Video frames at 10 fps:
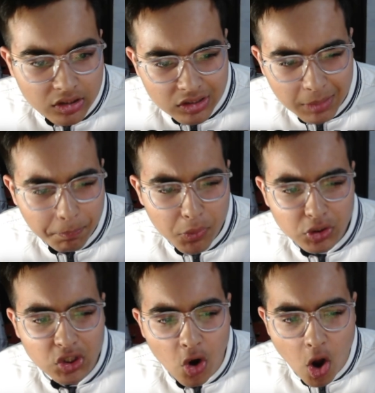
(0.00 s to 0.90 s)

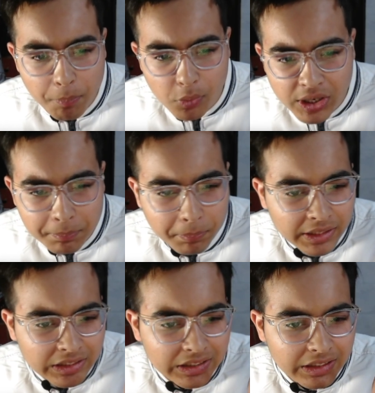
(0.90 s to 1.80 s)
Suppose your opponent
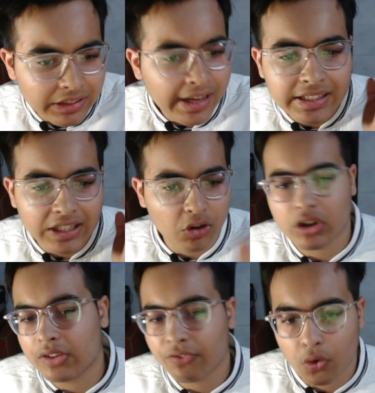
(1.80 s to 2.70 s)
plays knight take on
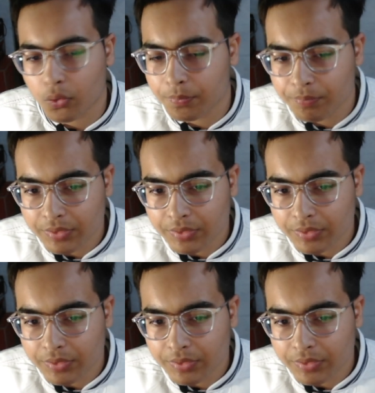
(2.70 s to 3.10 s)
e4.